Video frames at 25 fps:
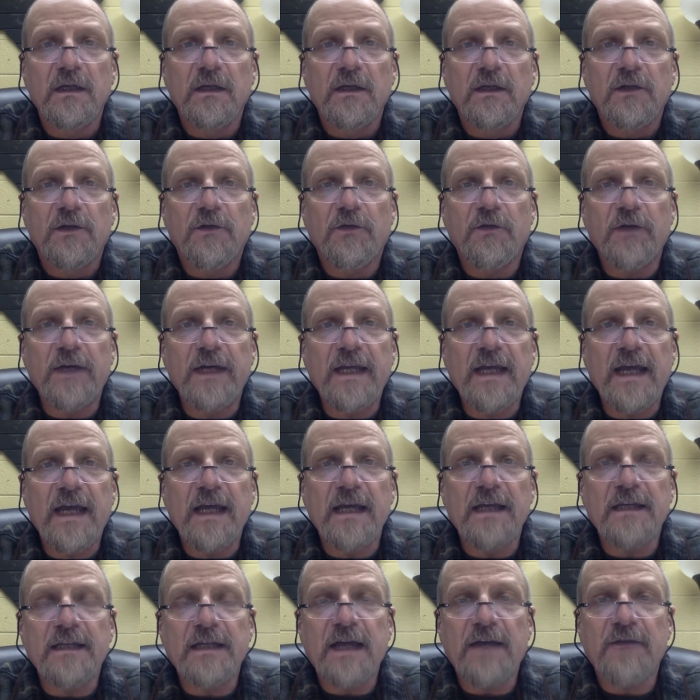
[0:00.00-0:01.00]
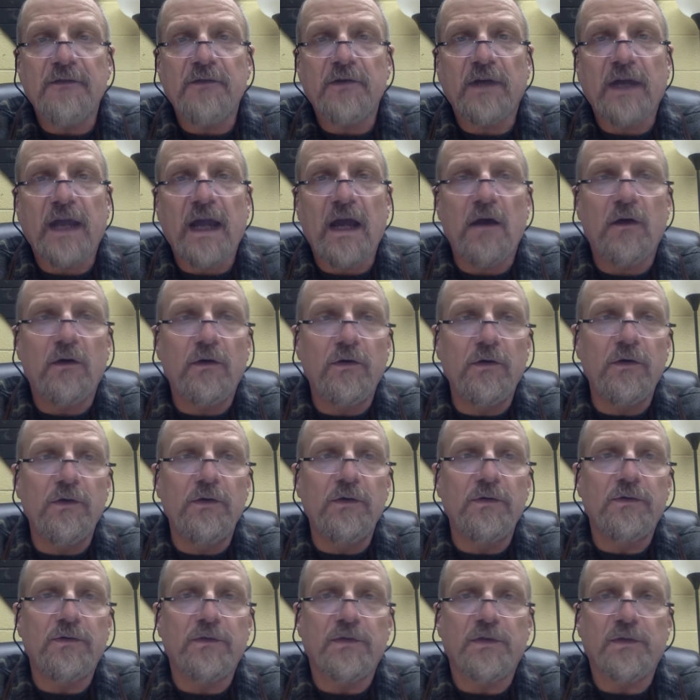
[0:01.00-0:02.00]
3 days after
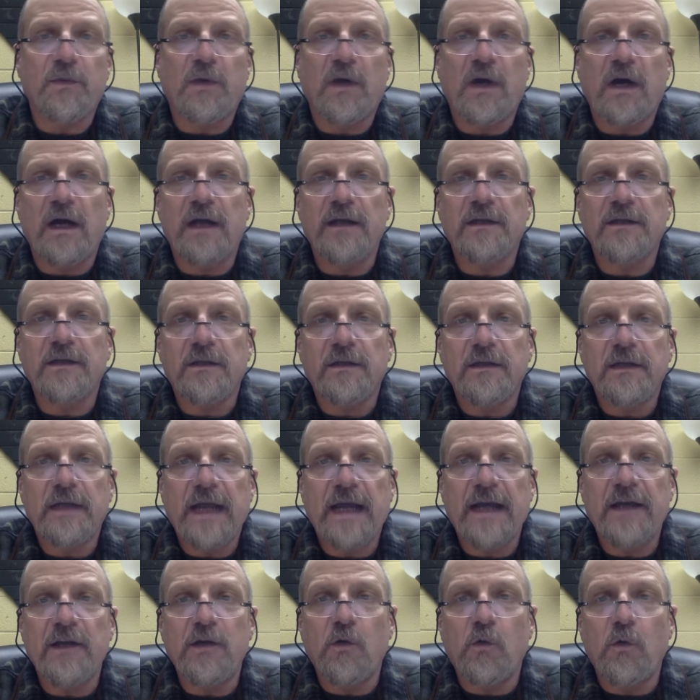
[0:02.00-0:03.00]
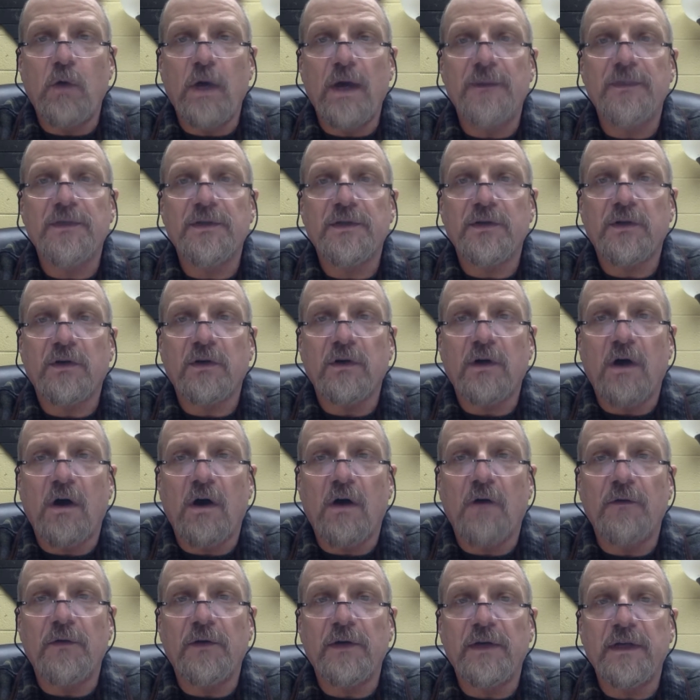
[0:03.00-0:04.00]
Calhoun's response, Daniel Webster
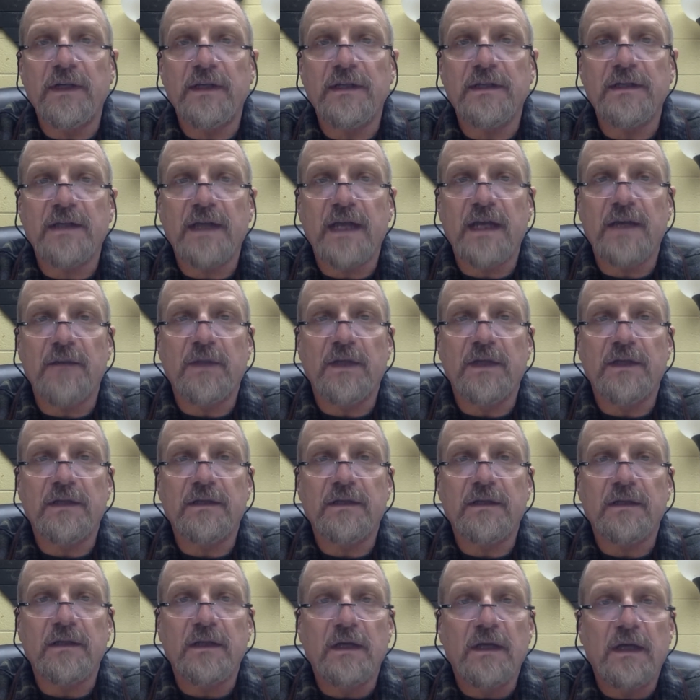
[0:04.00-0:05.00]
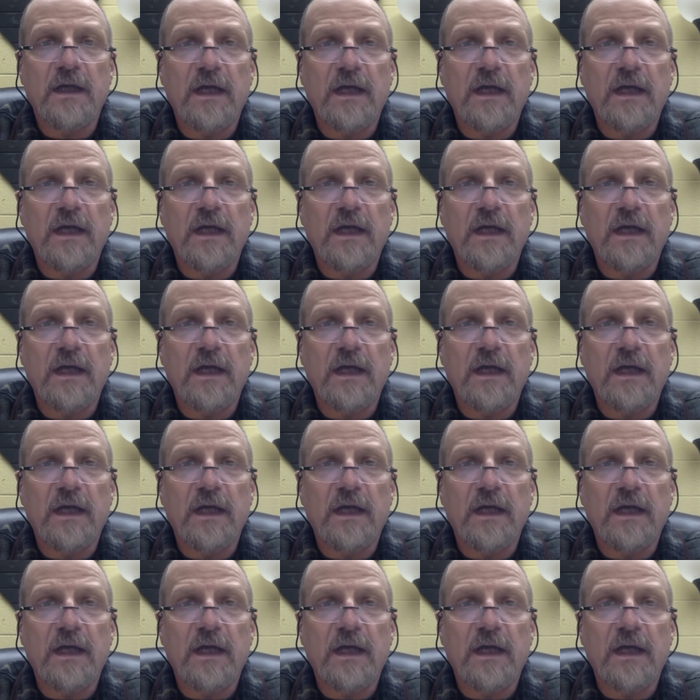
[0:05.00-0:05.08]
offered his statements,